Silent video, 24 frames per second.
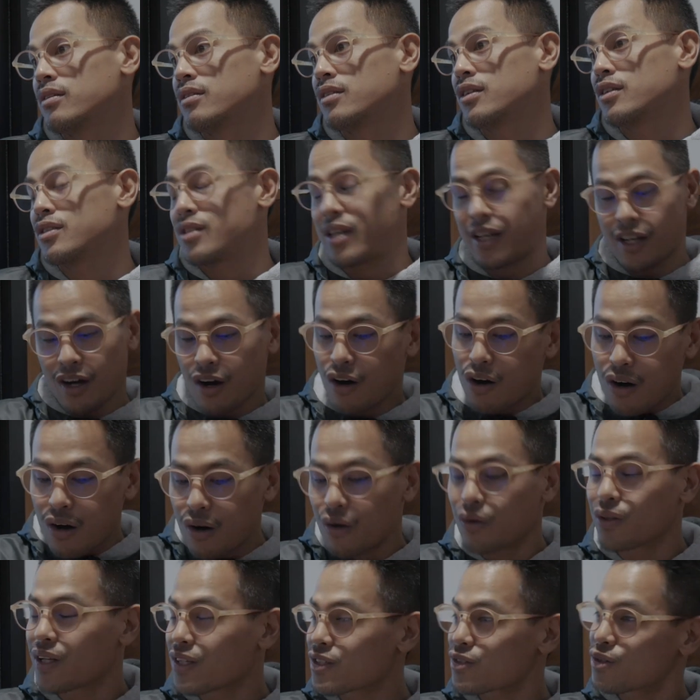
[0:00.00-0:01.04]
Just like,
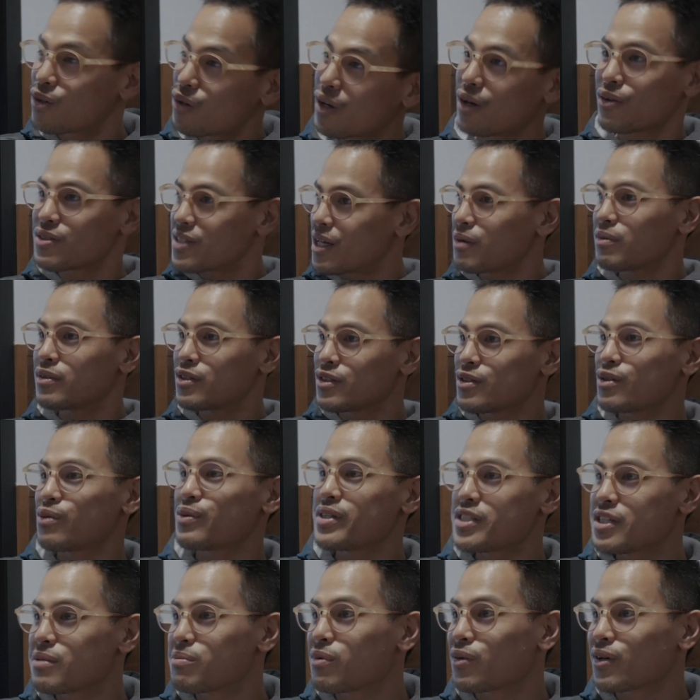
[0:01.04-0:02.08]
oh, that's cool. I was able to do a
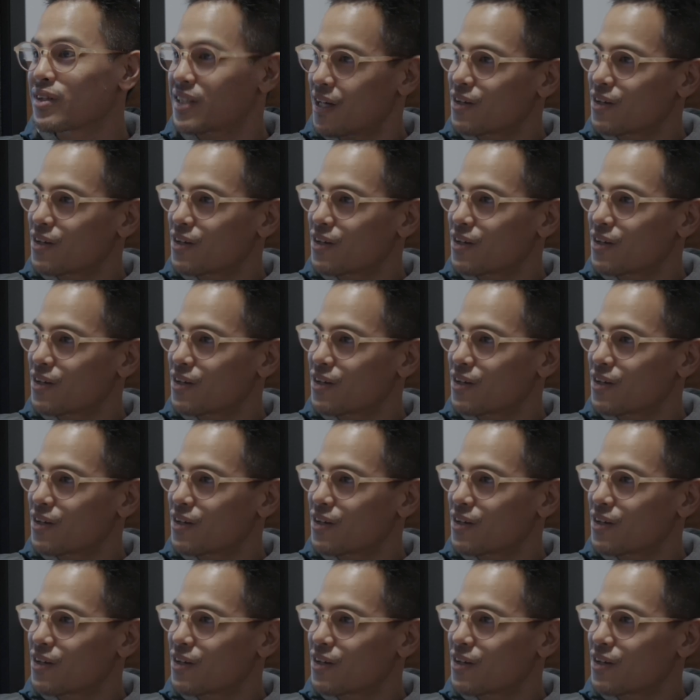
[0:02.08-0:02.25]
Ouija board.